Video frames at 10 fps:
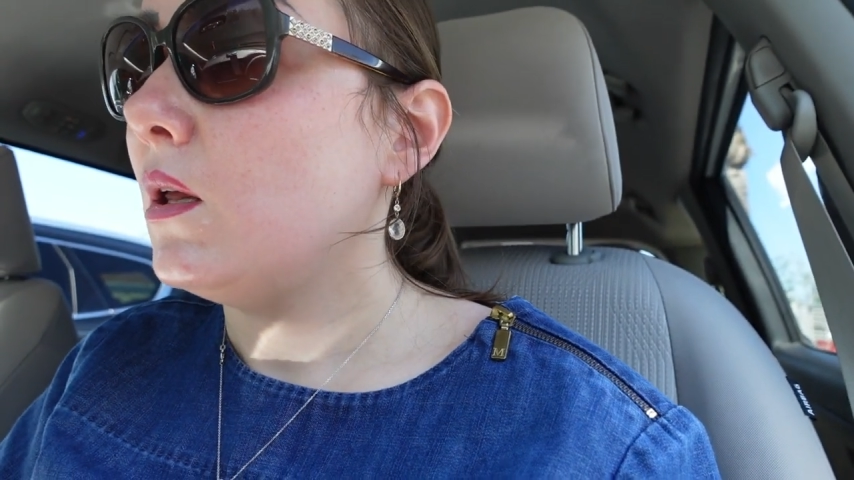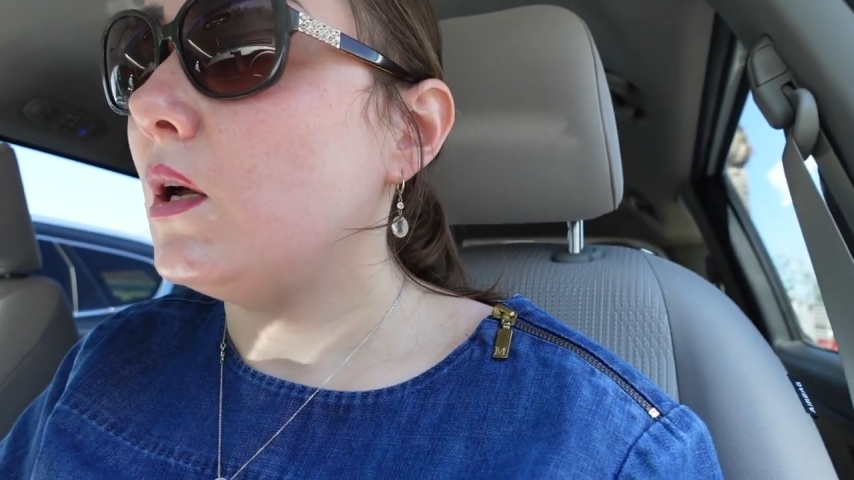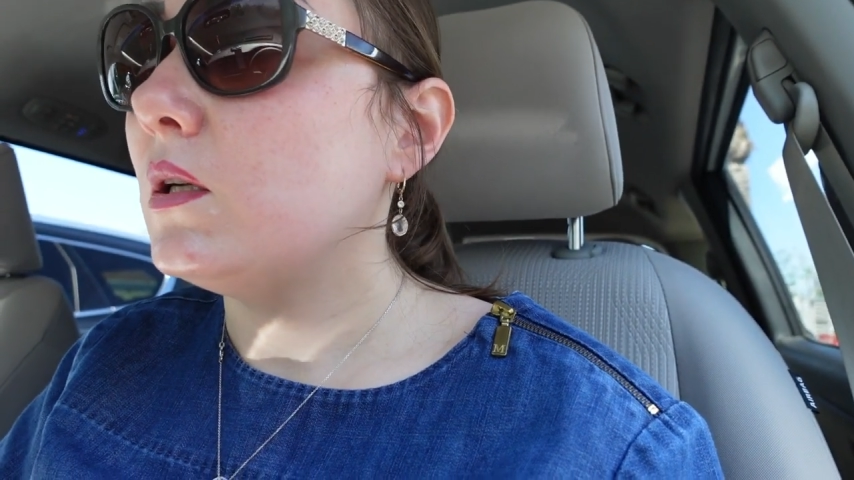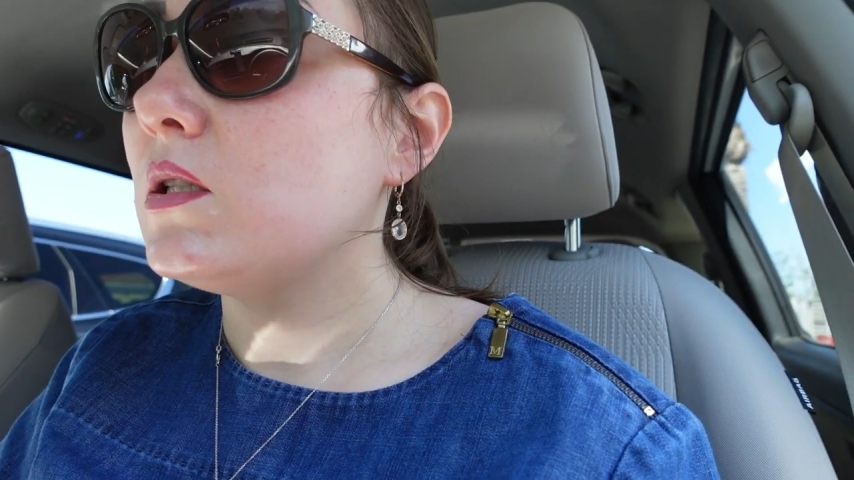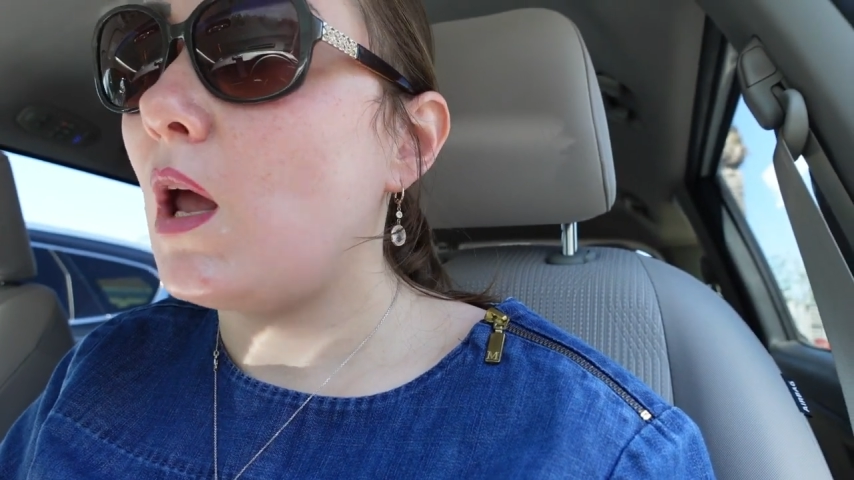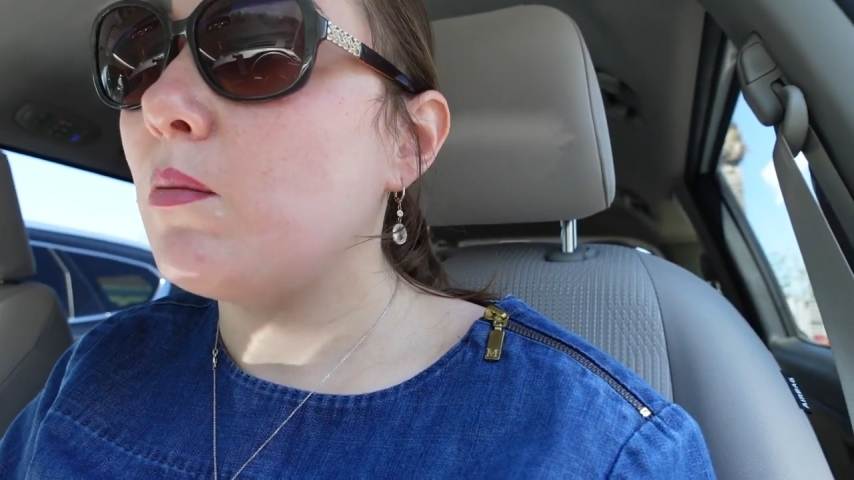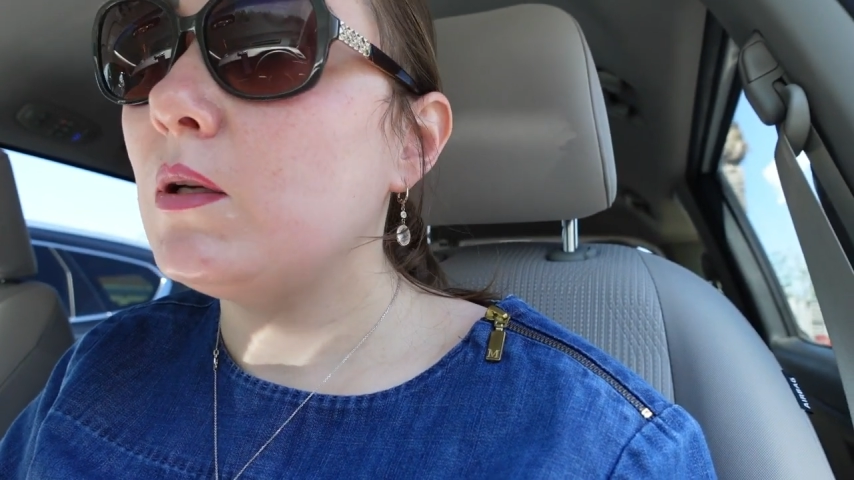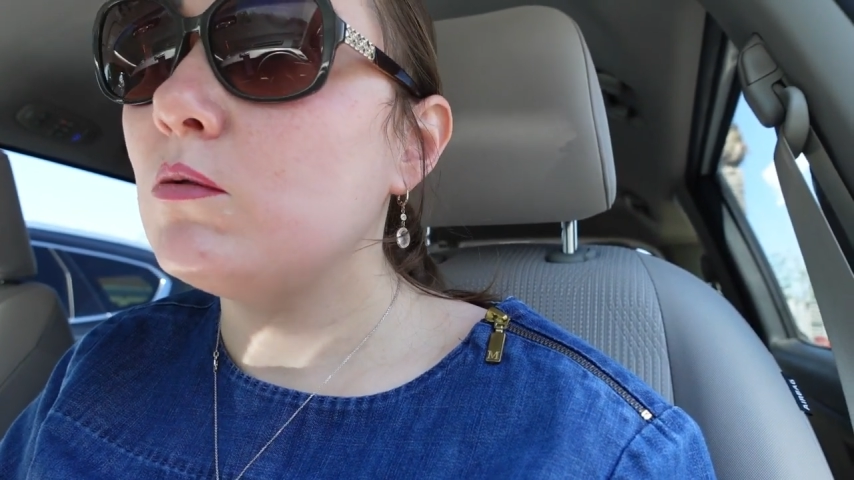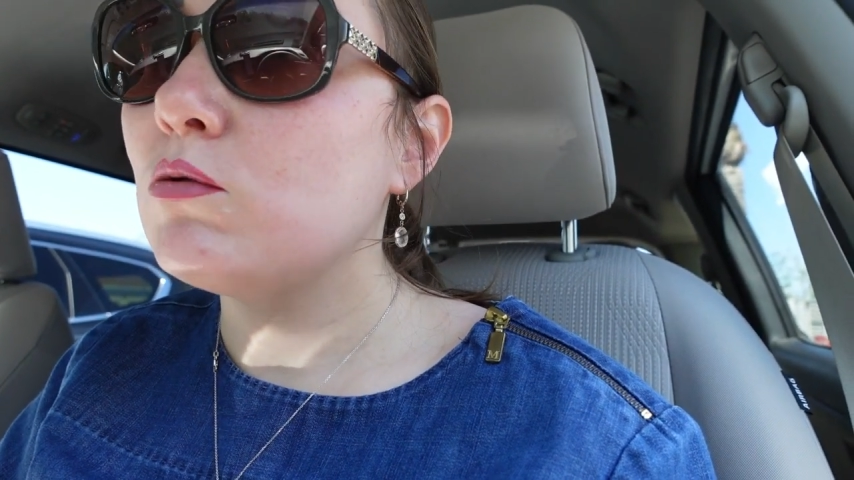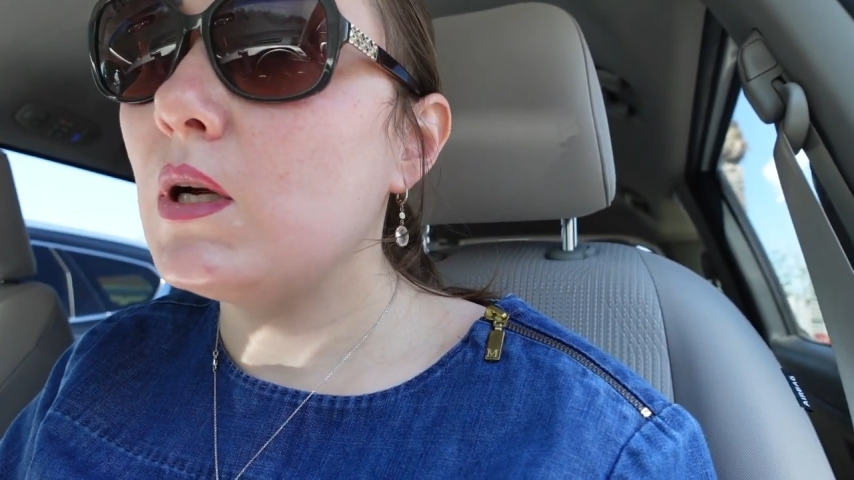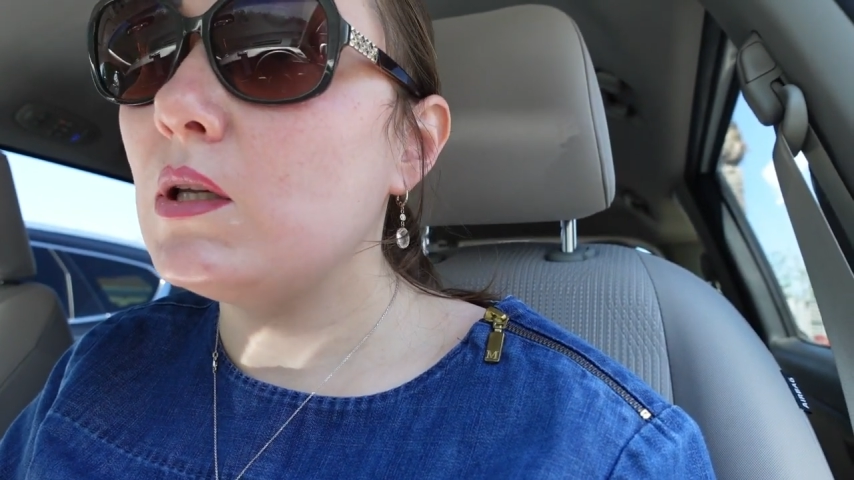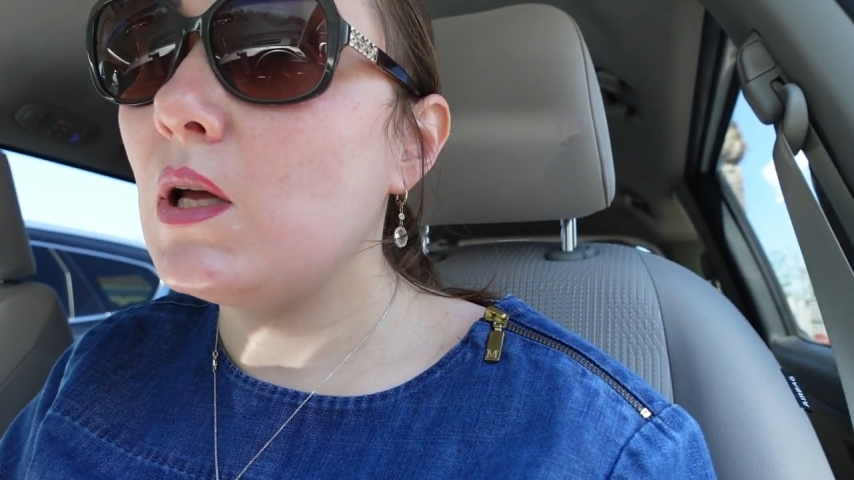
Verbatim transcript: that is happening right